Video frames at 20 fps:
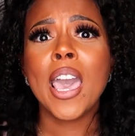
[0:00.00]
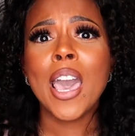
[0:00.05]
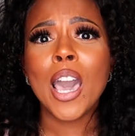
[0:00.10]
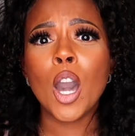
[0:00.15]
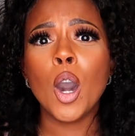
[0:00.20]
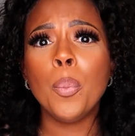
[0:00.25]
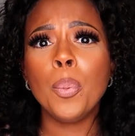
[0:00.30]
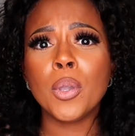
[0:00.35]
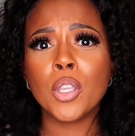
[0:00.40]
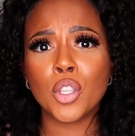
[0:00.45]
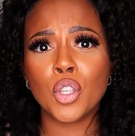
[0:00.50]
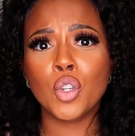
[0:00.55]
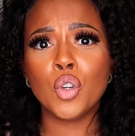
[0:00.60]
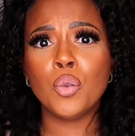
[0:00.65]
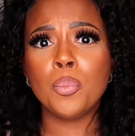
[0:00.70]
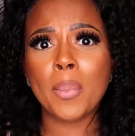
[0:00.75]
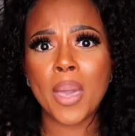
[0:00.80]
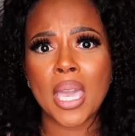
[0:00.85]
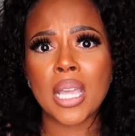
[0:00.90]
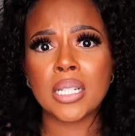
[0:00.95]
helping
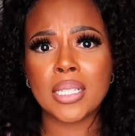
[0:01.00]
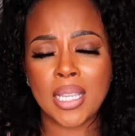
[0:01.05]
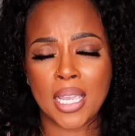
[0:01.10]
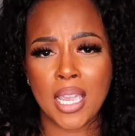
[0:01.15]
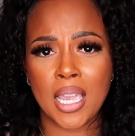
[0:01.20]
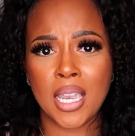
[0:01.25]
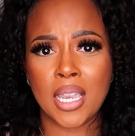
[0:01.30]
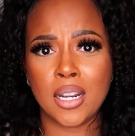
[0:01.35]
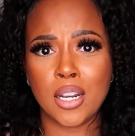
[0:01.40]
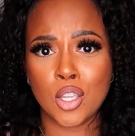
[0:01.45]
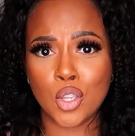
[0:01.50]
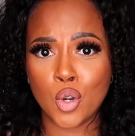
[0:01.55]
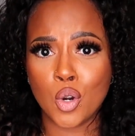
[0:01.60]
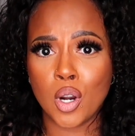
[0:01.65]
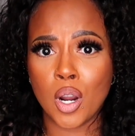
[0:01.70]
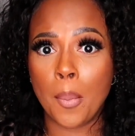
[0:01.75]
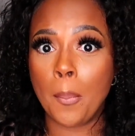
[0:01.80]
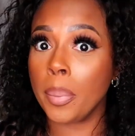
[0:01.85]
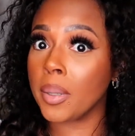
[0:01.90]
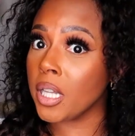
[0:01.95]
you maintain
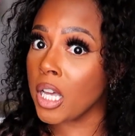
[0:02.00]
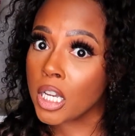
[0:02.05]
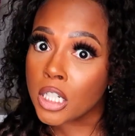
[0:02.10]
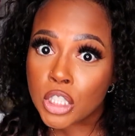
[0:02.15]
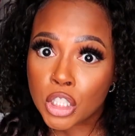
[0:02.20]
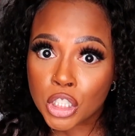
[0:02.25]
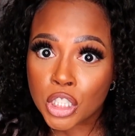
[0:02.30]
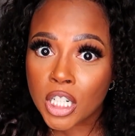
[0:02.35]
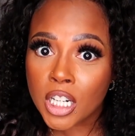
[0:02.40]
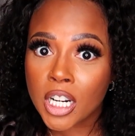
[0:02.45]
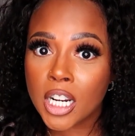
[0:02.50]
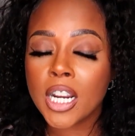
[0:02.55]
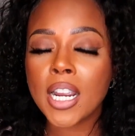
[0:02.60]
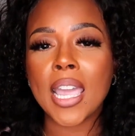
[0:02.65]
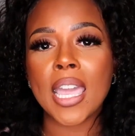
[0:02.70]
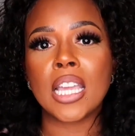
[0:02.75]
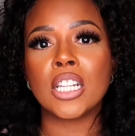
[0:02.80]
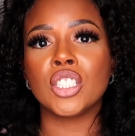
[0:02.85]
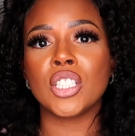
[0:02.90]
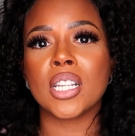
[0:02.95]
your blood sugar
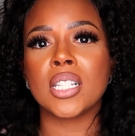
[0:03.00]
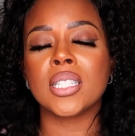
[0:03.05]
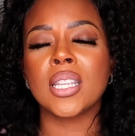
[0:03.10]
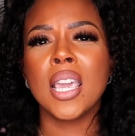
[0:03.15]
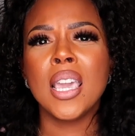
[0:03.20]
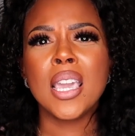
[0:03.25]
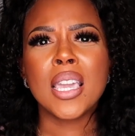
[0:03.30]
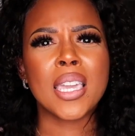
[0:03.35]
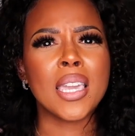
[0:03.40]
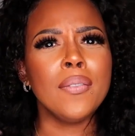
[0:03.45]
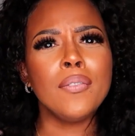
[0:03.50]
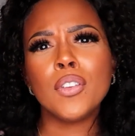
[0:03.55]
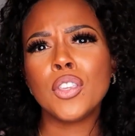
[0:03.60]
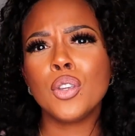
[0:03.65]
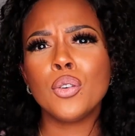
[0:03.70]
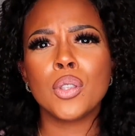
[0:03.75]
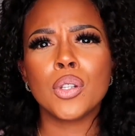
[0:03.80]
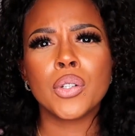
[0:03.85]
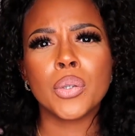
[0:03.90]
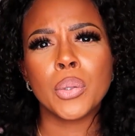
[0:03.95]
and just giving
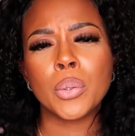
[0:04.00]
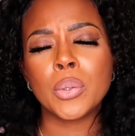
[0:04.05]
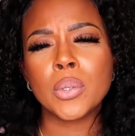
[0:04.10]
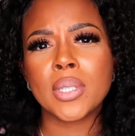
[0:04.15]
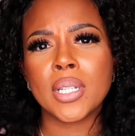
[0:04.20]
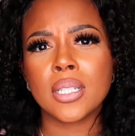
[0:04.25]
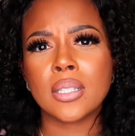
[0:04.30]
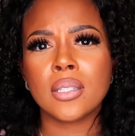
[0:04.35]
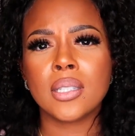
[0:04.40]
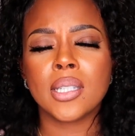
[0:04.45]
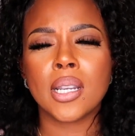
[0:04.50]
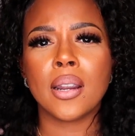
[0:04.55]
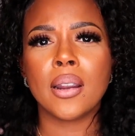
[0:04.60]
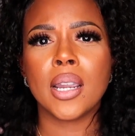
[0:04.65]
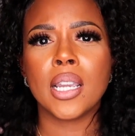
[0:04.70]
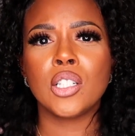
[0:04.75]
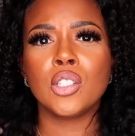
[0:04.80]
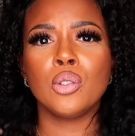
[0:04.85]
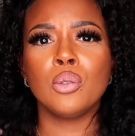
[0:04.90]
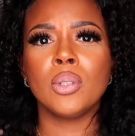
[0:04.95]
you the tools
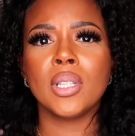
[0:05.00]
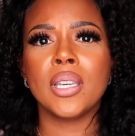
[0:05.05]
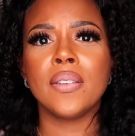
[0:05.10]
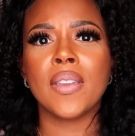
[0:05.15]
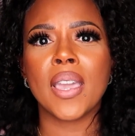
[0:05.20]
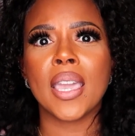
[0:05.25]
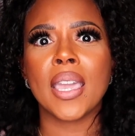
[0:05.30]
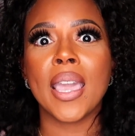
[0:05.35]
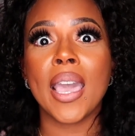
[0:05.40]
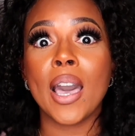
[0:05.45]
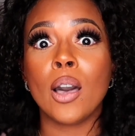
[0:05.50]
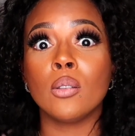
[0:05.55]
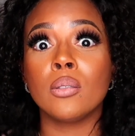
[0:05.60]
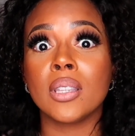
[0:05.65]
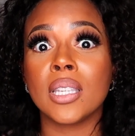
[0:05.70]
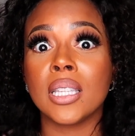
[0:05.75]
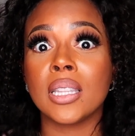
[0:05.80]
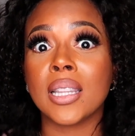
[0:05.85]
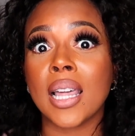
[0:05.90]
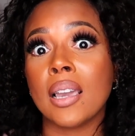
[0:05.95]
necessary to live a
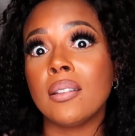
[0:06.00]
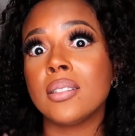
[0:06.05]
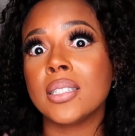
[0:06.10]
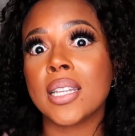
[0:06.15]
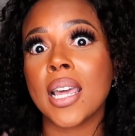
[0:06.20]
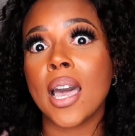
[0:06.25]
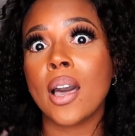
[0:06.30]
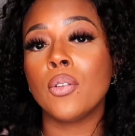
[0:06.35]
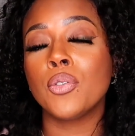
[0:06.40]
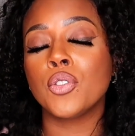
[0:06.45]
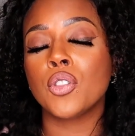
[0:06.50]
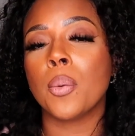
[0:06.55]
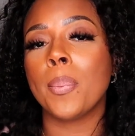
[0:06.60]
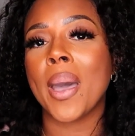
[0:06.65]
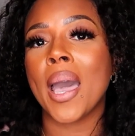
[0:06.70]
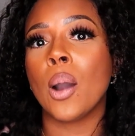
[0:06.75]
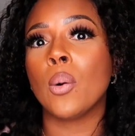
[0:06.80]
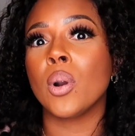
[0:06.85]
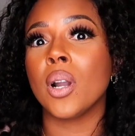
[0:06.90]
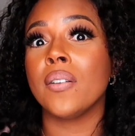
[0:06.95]
healthy lifestyle through the
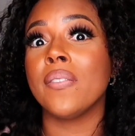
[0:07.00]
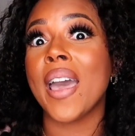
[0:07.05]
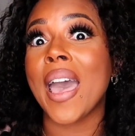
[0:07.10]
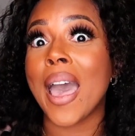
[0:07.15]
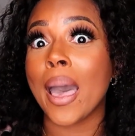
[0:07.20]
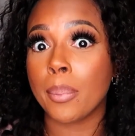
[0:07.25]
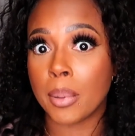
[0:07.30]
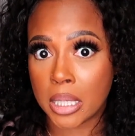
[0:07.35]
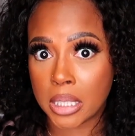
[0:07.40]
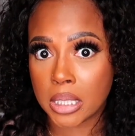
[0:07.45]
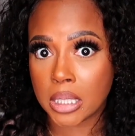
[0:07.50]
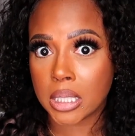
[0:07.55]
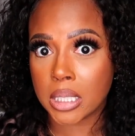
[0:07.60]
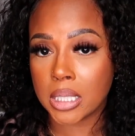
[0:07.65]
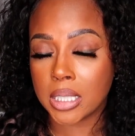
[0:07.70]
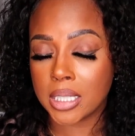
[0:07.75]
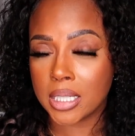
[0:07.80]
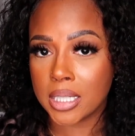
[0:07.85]
power of habits.